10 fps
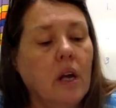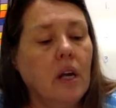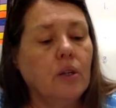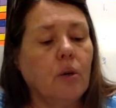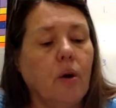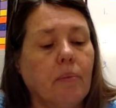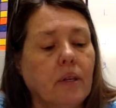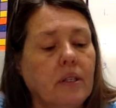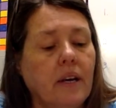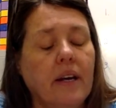So I'm going
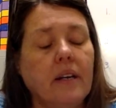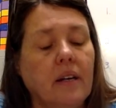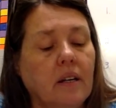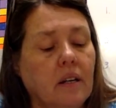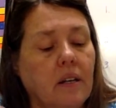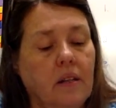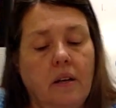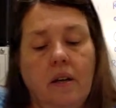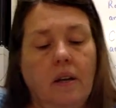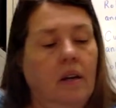to take
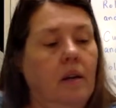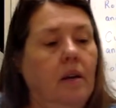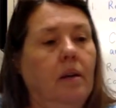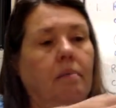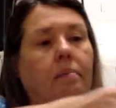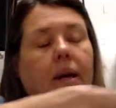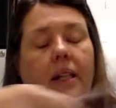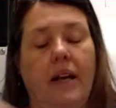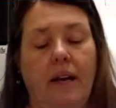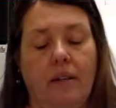my
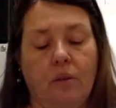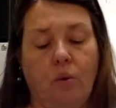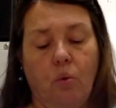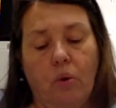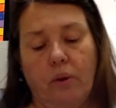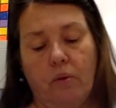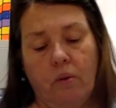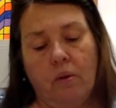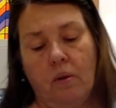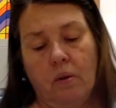last coil,
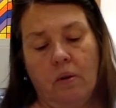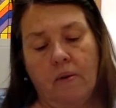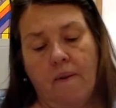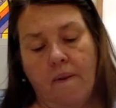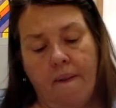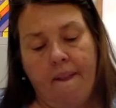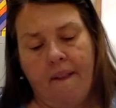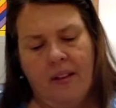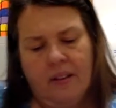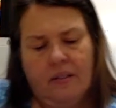
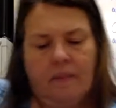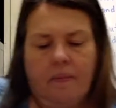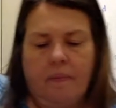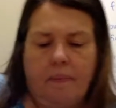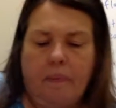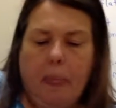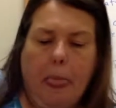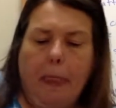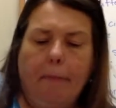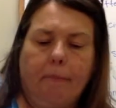put
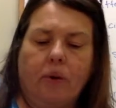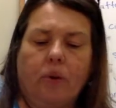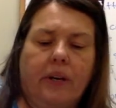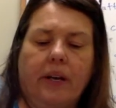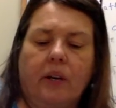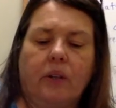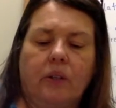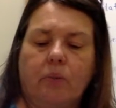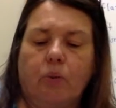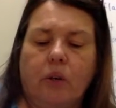it out a
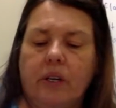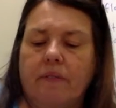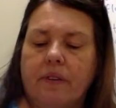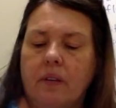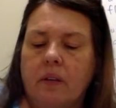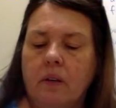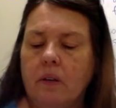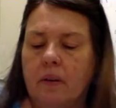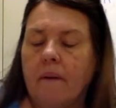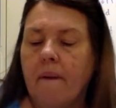little more even,
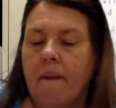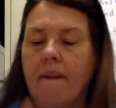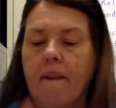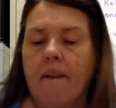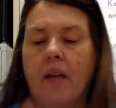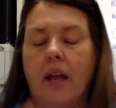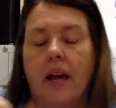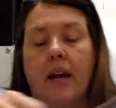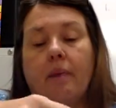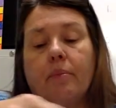
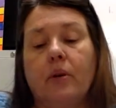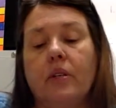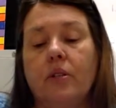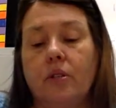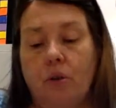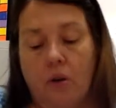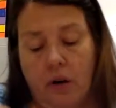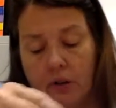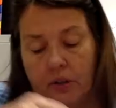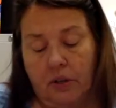and I'm going to
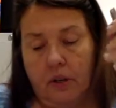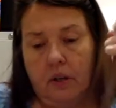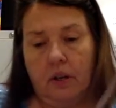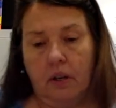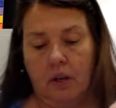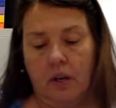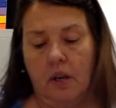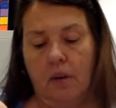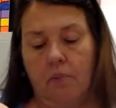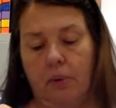start
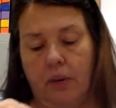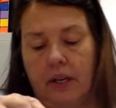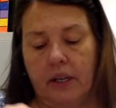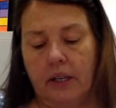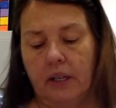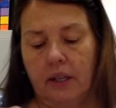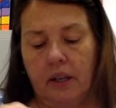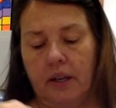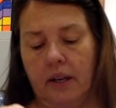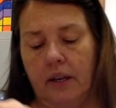putting it
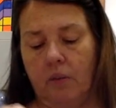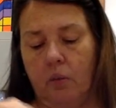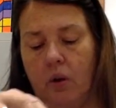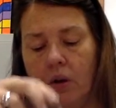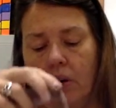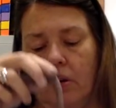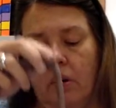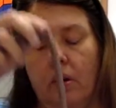in water.